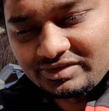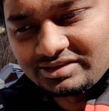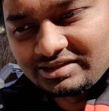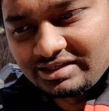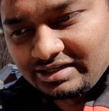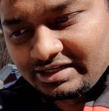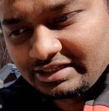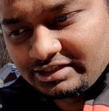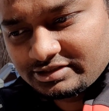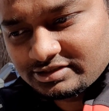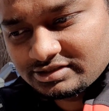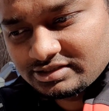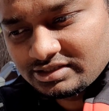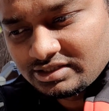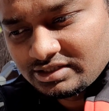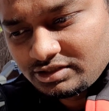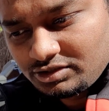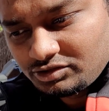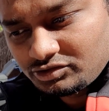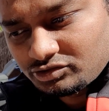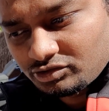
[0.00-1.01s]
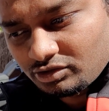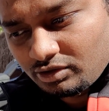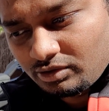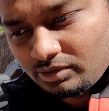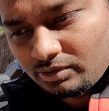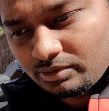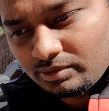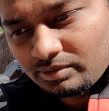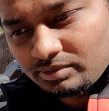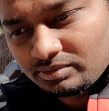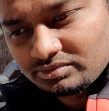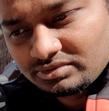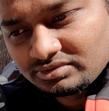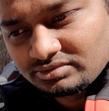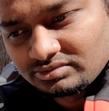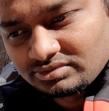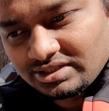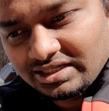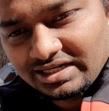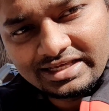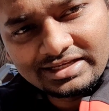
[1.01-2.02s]
links. So
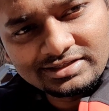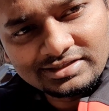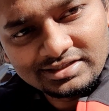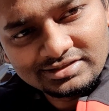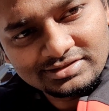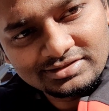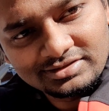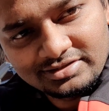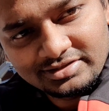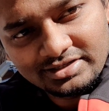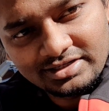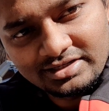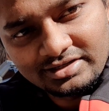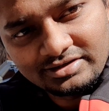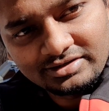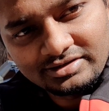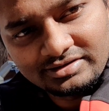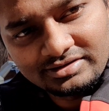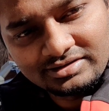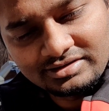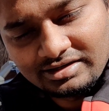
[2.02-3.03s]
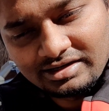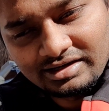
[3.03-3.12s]
the link doesn't really